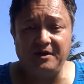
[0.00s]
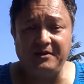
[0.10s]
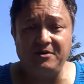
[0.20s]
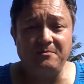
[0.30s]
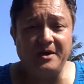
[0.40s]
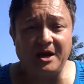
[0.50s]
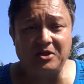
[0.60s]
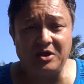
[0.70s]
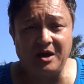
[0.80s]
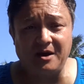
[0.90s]
Even back
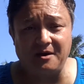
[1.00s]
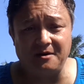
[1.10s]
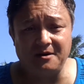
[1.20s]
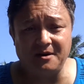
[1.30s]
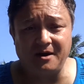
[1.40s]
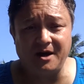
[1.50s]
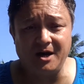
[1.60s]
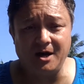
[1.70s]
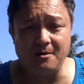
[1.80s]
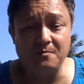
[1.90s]
then,
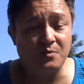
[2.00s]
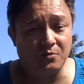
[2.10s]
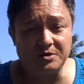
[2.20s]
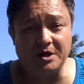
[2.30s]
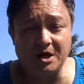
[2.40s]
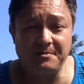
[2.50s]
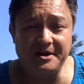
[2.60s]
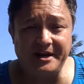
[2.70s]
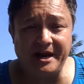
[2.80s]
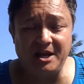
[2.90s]
we're talking
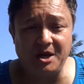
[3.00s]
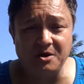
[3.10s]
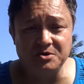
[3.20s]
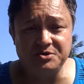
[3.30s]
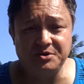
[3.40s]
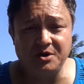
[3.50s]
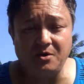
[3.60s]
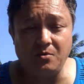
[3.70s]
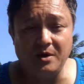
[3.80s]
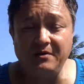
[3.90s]
about 9 years
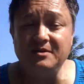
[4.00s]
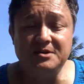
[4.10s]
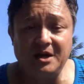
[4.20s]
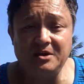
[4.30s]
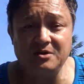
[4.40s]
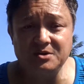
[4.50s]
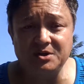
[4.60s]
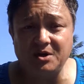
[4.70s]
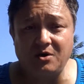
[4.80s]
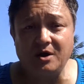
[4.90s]
ago, even 10 years
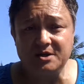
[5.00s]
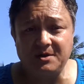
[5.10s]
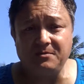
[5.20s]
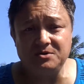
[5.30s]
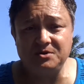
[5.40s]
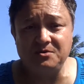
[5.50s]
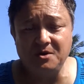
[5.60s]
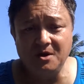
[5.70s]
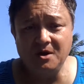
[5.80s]
ago, I was able to